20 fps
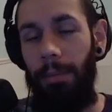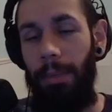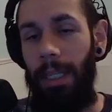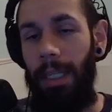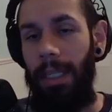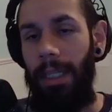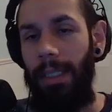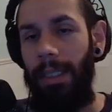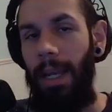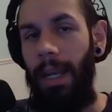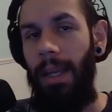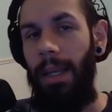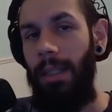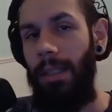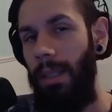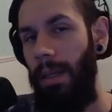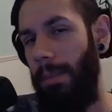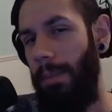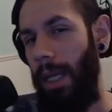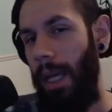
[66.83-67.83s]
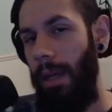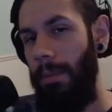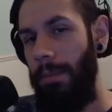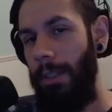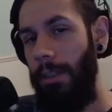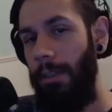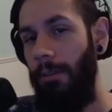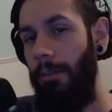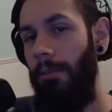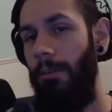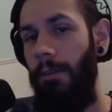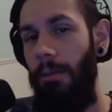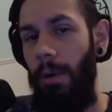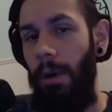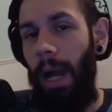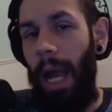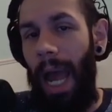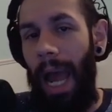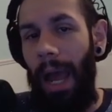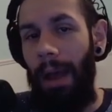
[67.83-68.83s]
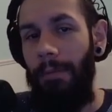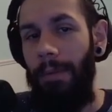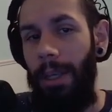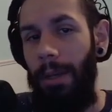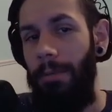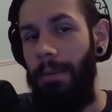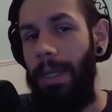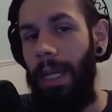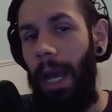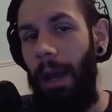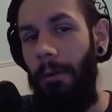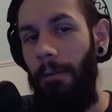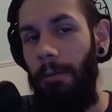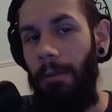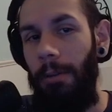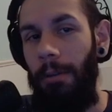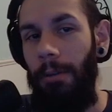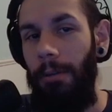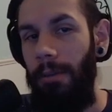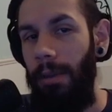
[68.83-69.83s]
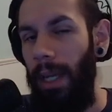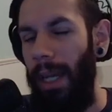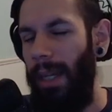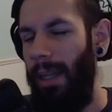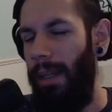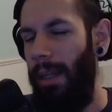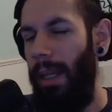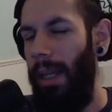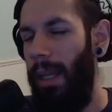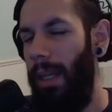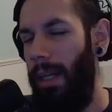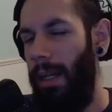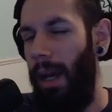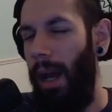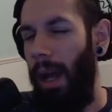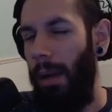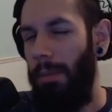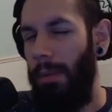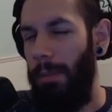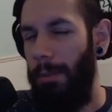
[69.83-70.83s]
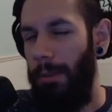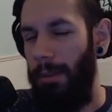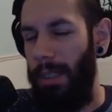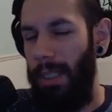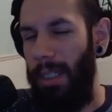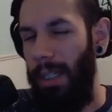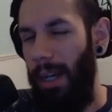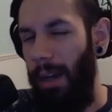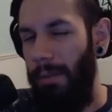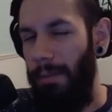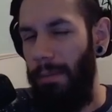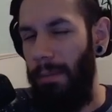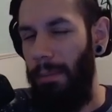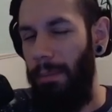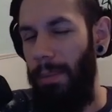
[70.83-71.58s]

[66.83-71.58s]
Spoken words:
because sometimes Google will have you download like inoptimal stuff